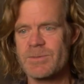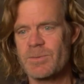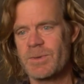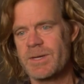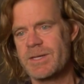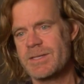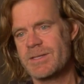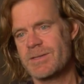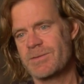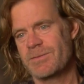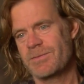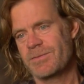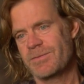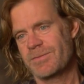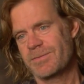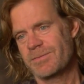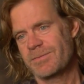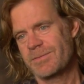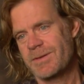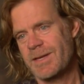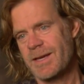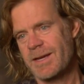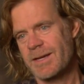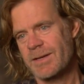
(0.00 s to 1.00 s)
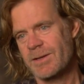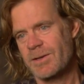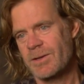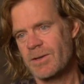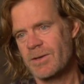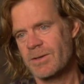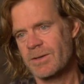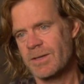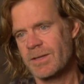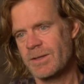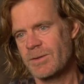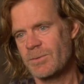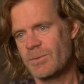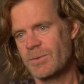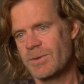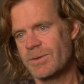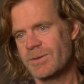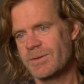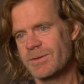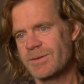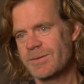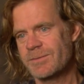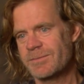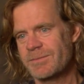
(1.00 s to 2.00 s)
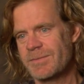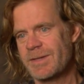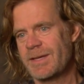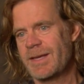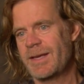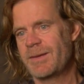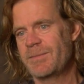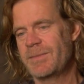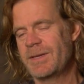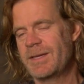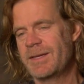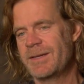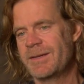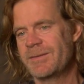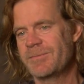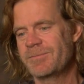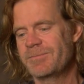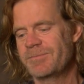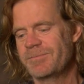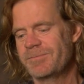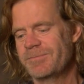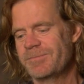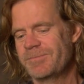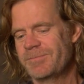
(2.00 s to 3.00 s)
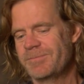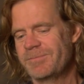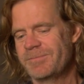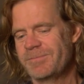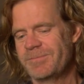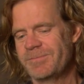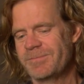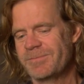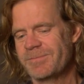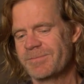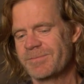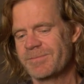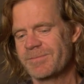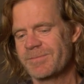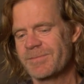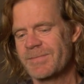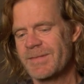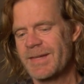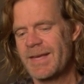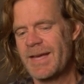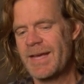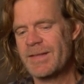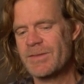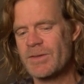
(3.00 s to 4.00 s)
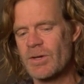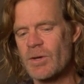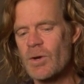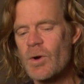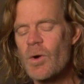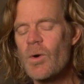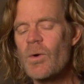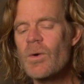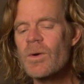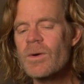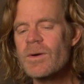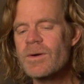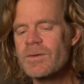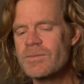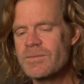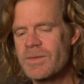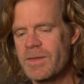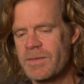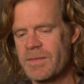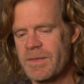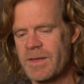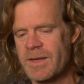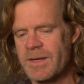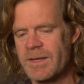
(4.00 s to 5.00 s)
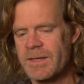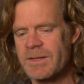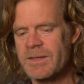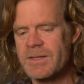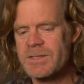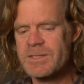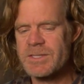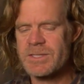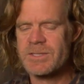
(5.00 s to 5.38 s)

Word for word: ways of getting along in the world. I mean, at the core of the thing, and this